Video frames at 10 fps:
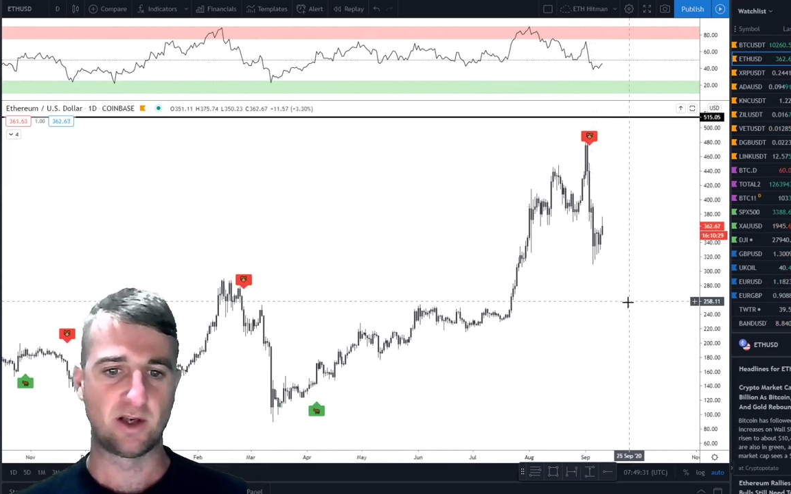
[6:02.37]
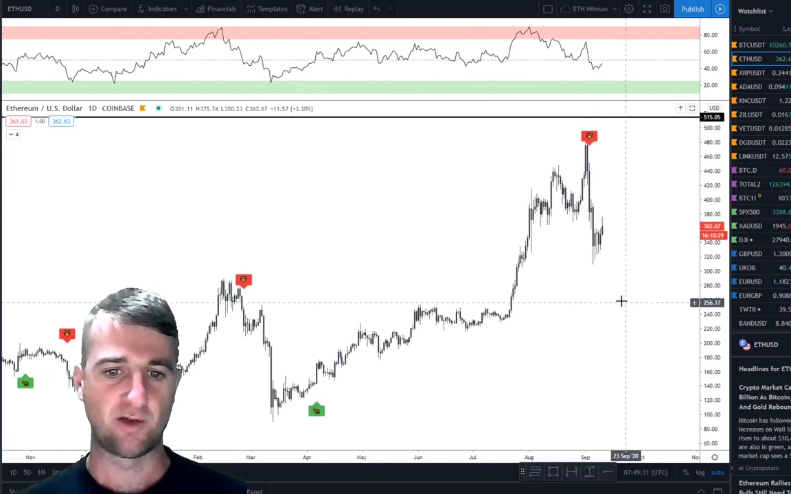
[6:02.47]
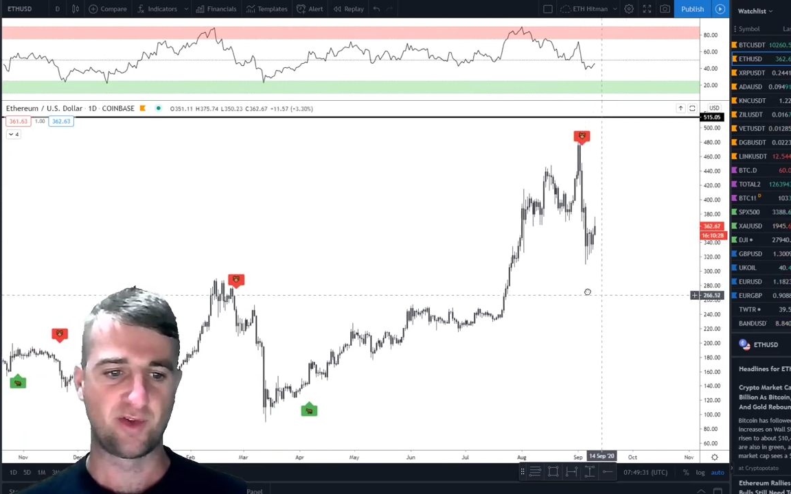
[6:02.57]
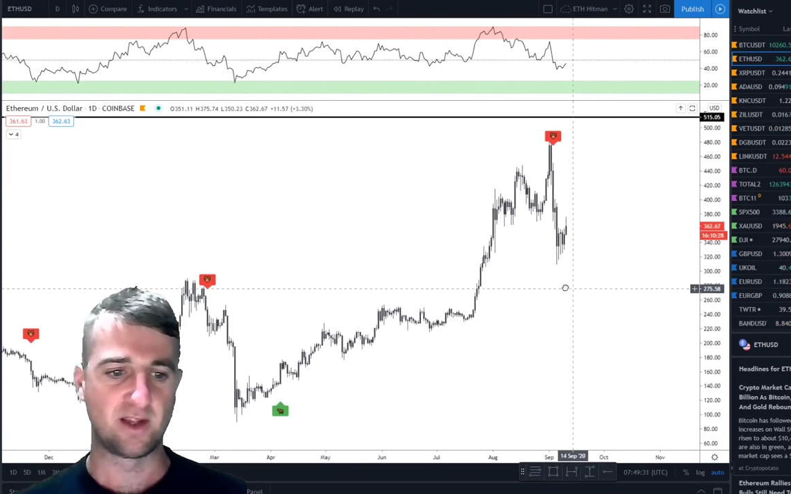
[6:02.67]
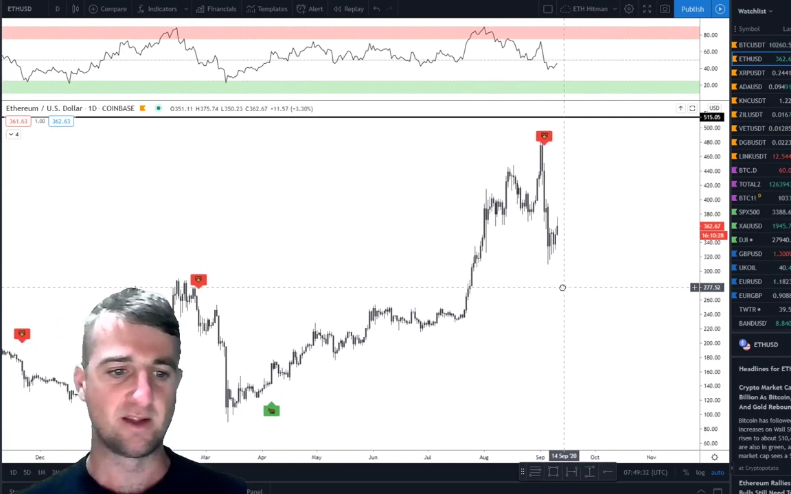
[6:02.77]
I
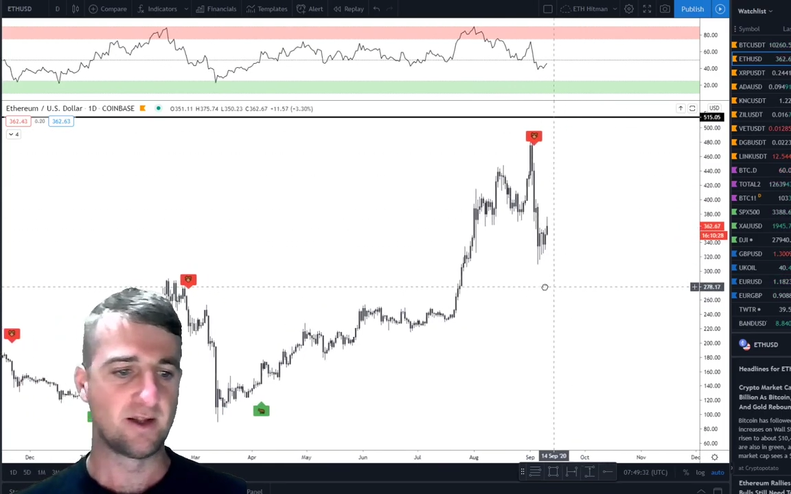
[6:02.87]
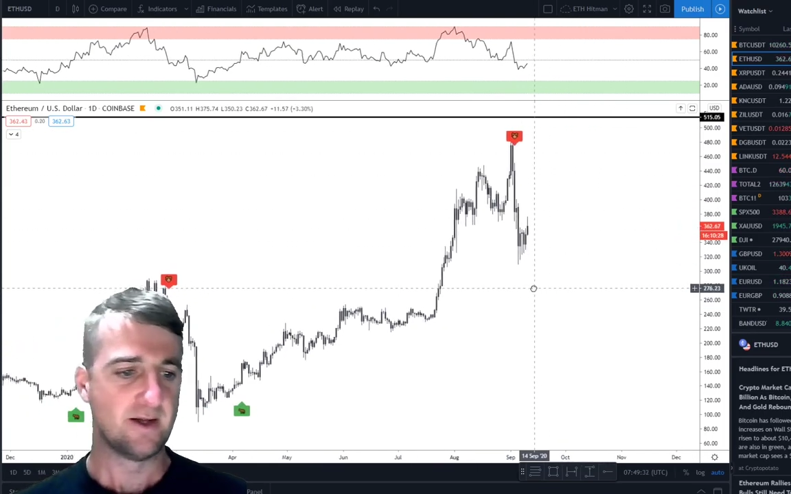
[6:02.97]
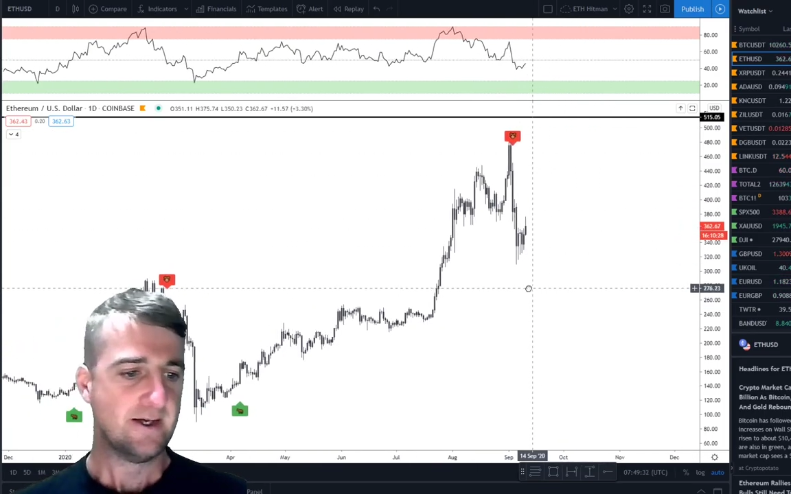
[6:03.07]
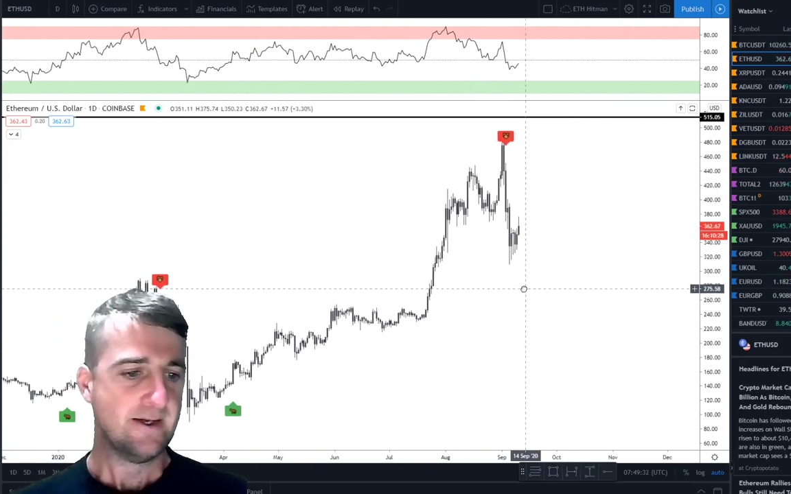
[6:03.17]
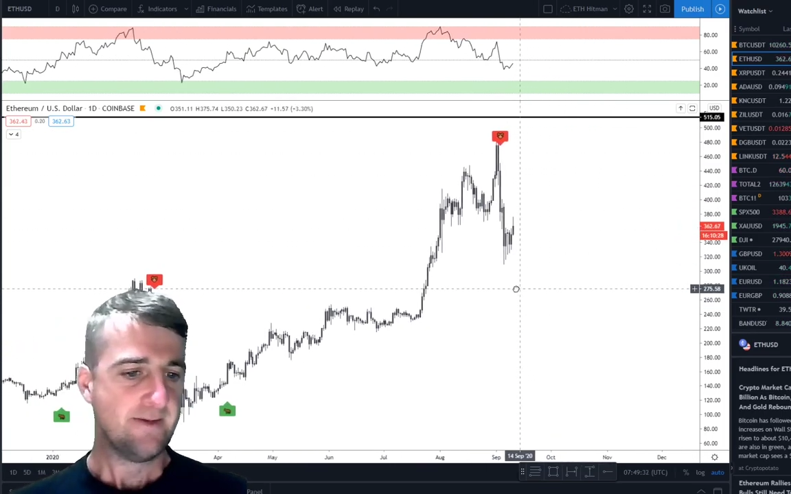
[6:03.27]
think.
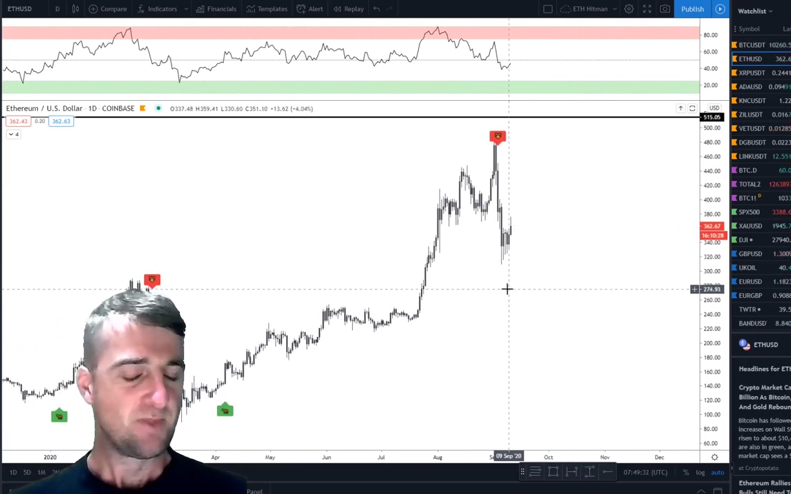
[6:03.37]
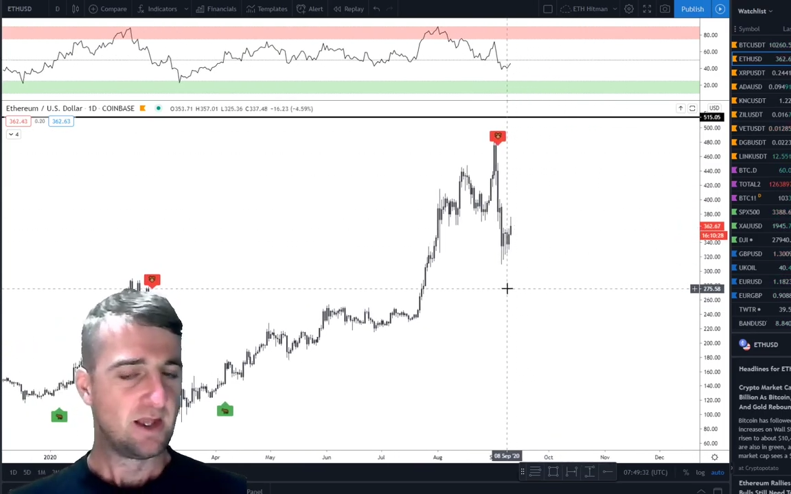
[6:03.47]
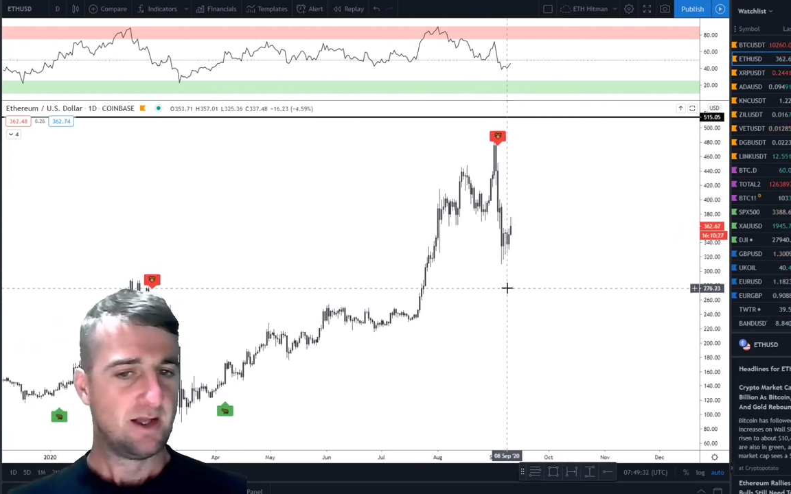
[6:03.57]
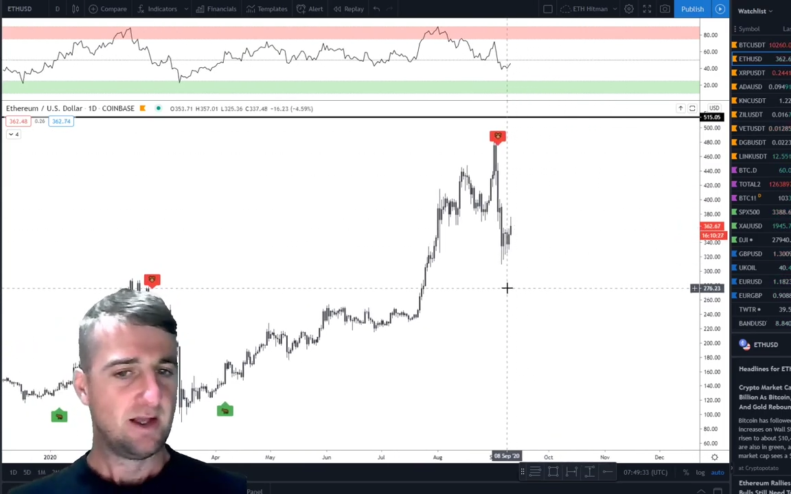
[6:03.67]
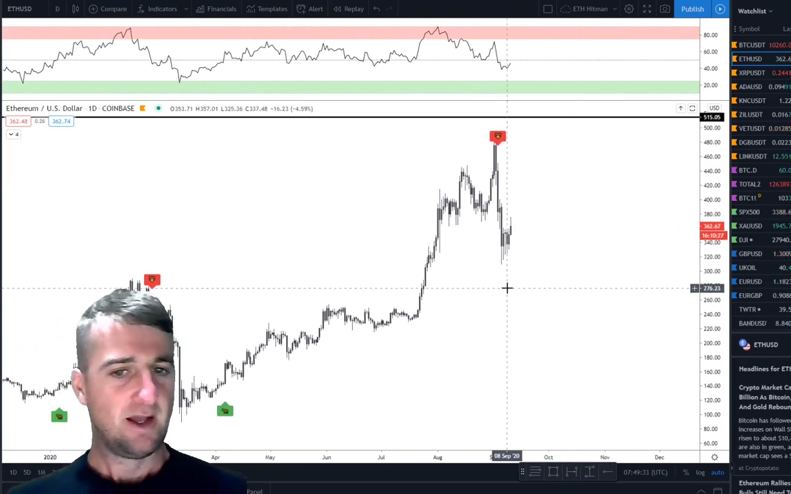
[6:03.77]

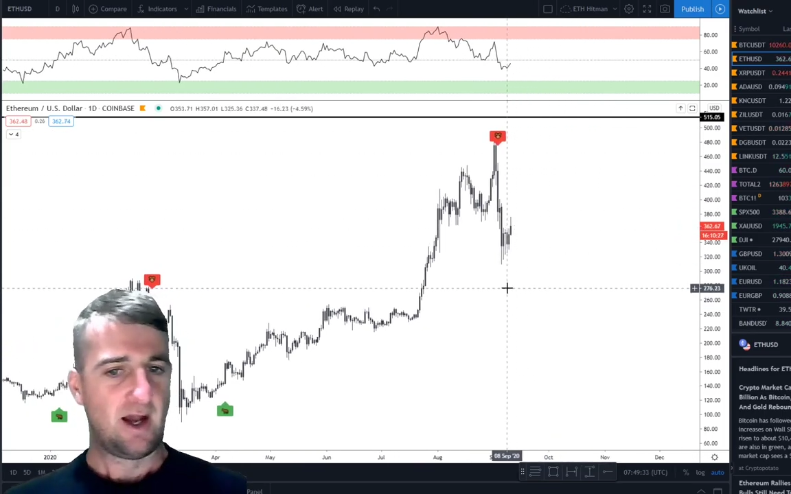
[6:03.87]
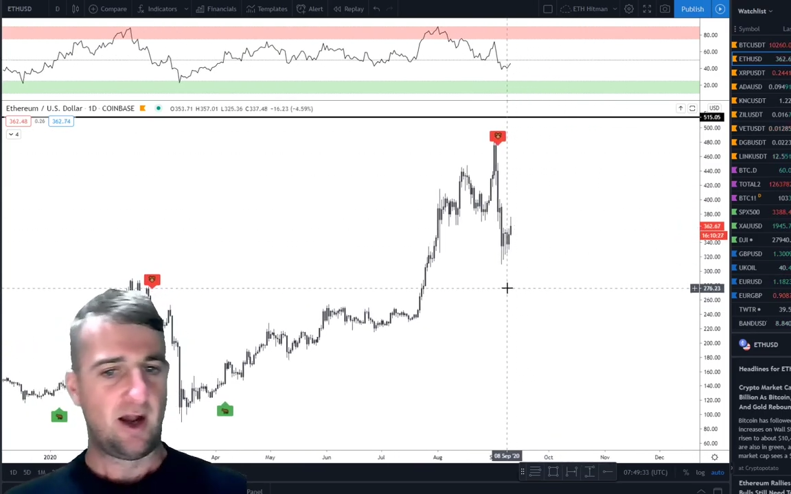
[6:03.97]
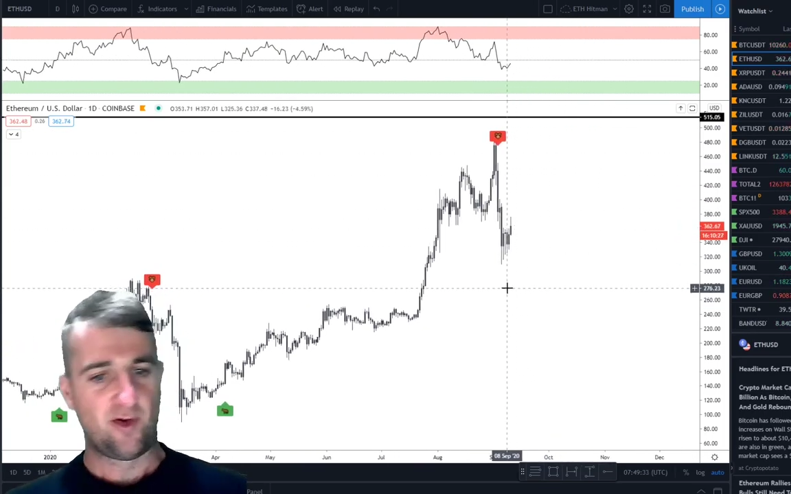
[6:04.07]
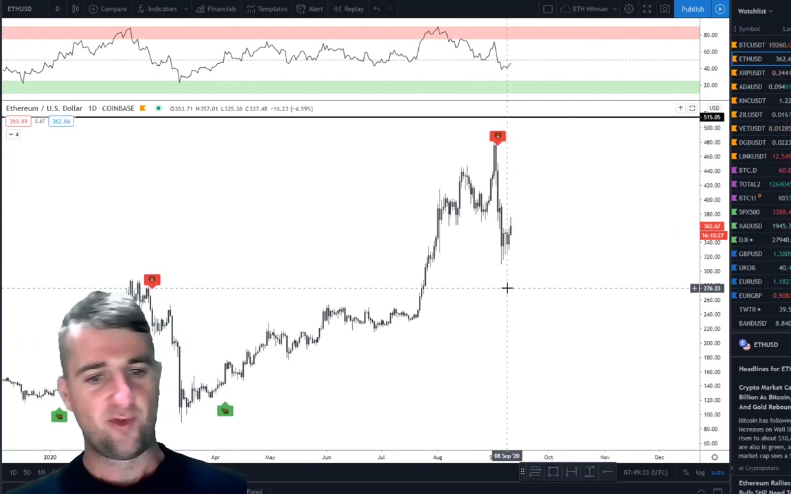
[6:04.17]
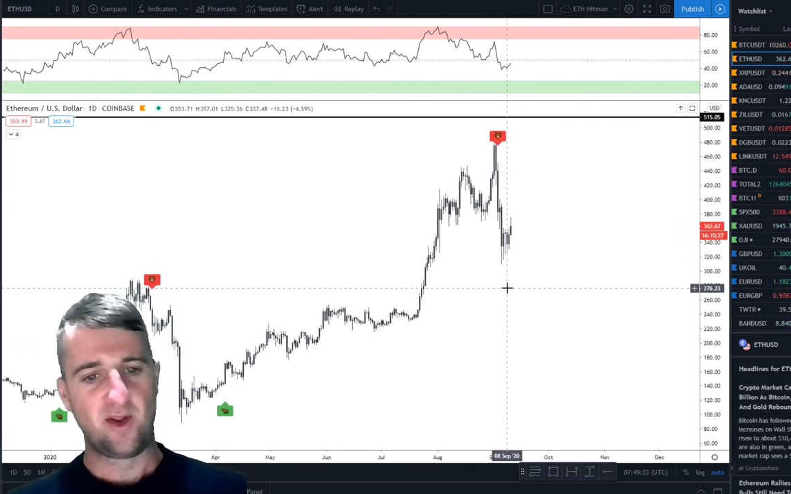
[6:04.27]

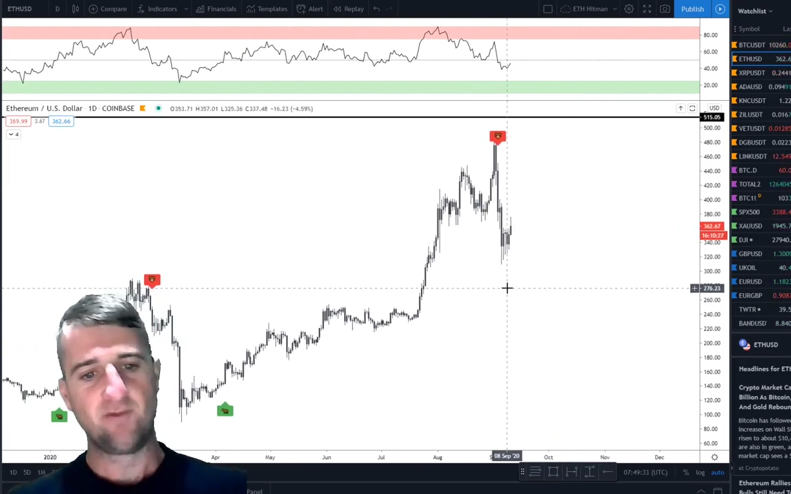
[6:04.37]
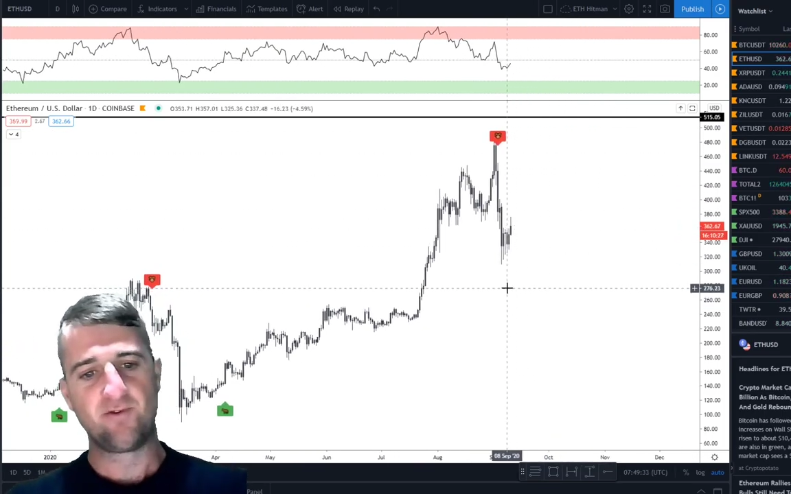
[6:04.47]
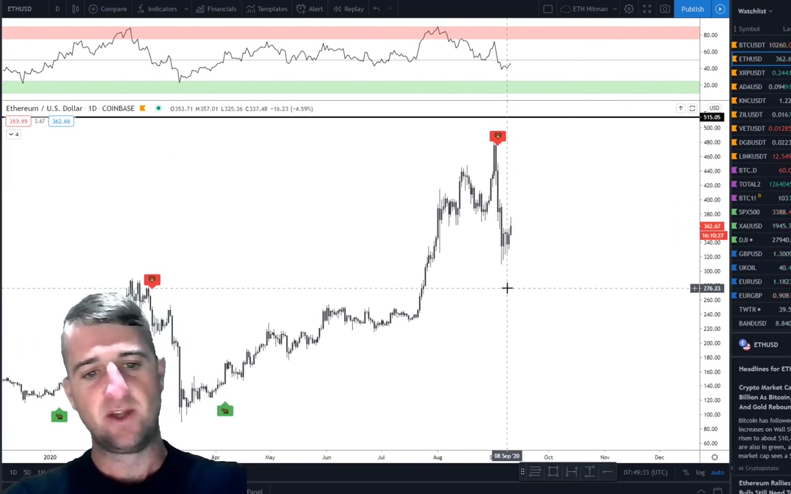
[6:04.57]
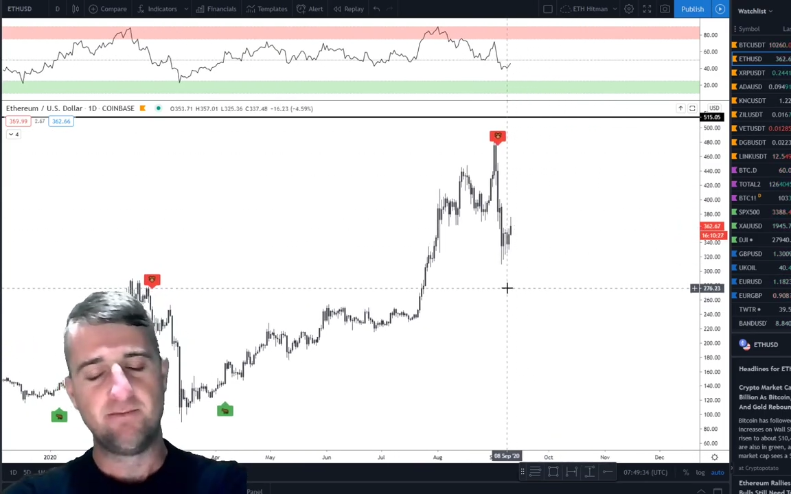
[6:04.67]
I think the